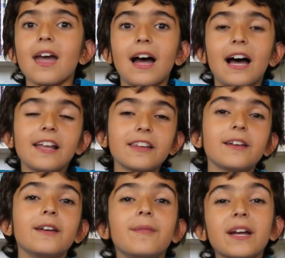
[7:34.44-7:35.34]
And
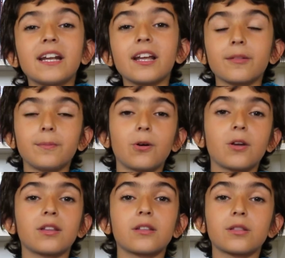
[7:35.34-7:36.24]
my next
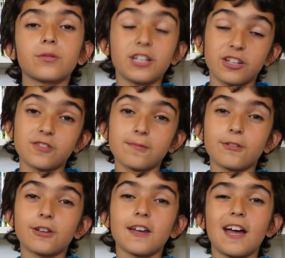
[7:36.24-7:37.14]
book is a Swedish
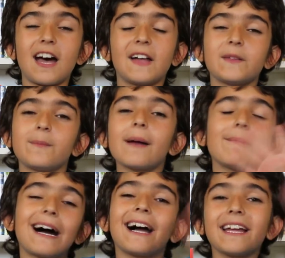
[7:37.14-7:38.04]
book. And bye
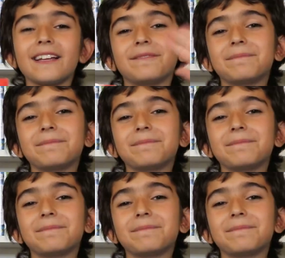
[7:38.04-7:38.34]
bye!